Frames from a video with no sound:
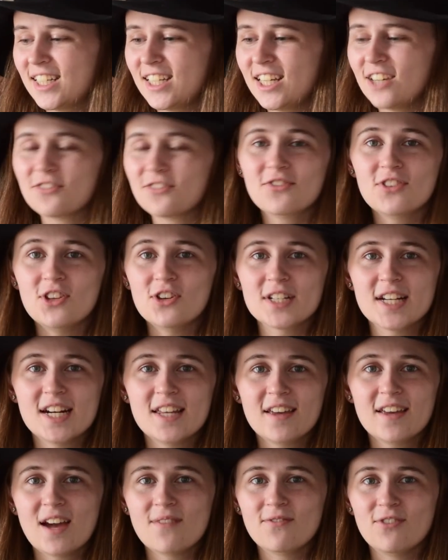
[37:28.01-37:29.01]
If there's
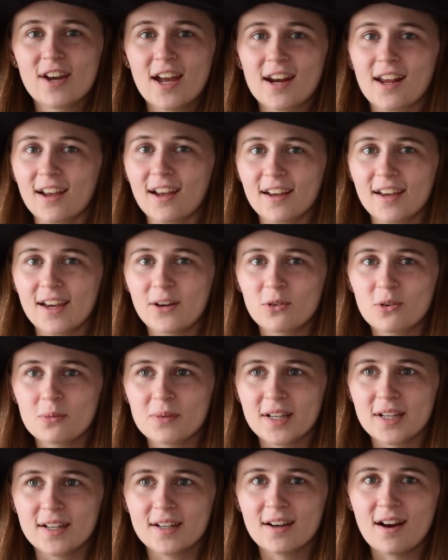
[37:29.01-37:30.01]
anything I'm forgetting, it will
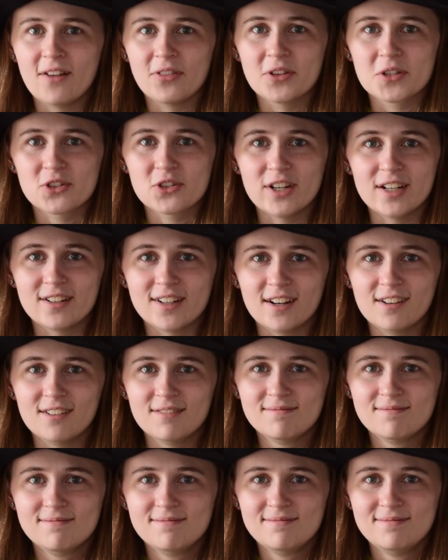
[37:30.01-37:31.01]
be on the screen here.